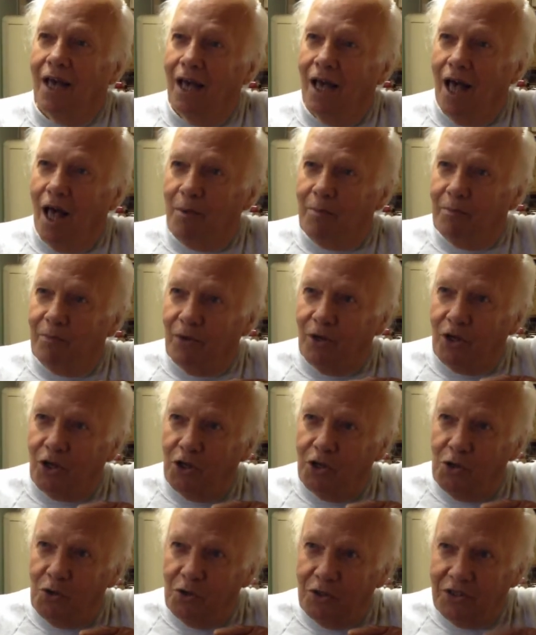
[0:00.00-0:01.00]
I'll
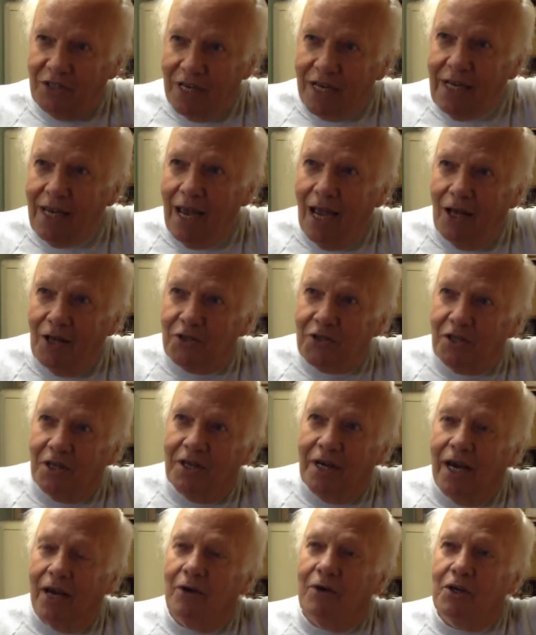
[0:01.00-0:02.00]
include decals in
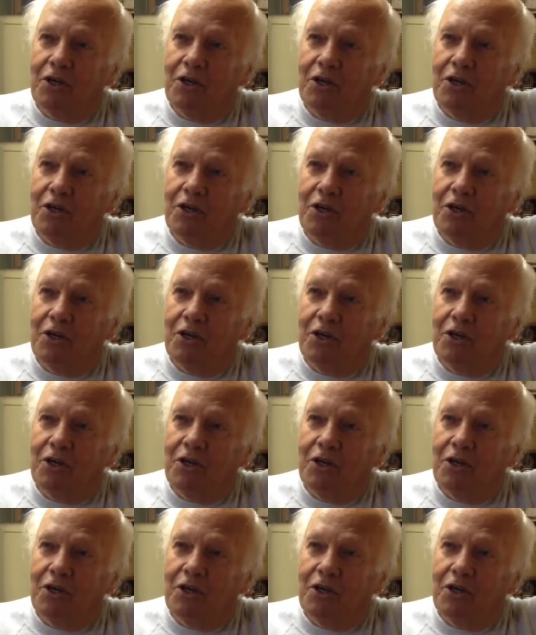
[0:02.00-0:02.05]
there.